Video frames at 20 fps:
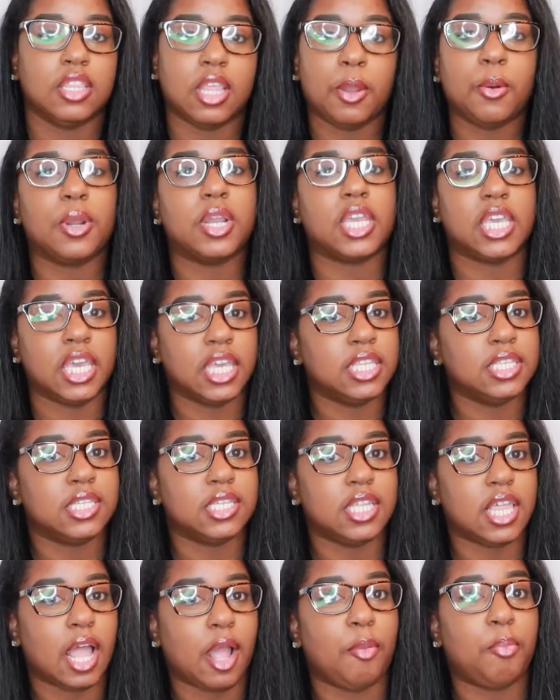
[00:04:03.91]
were getting
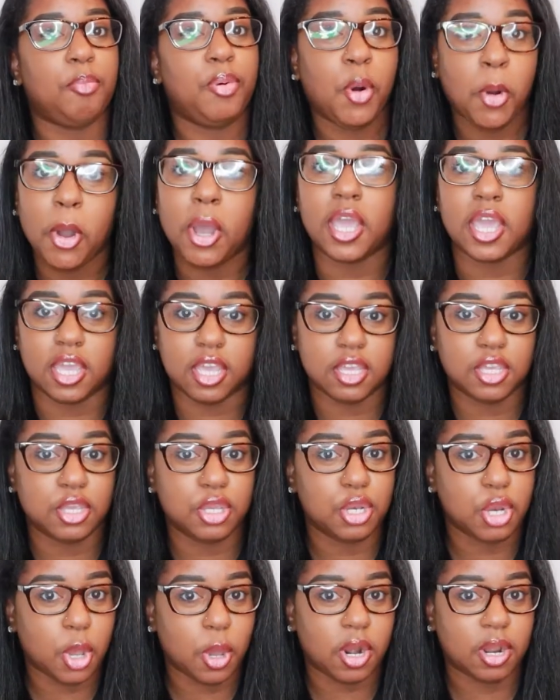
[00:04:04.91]
to that point,
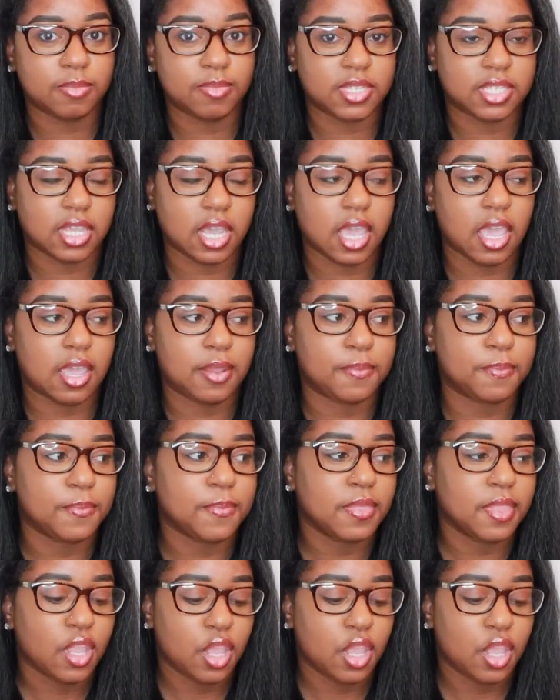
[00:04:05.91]
you know what I'm saying?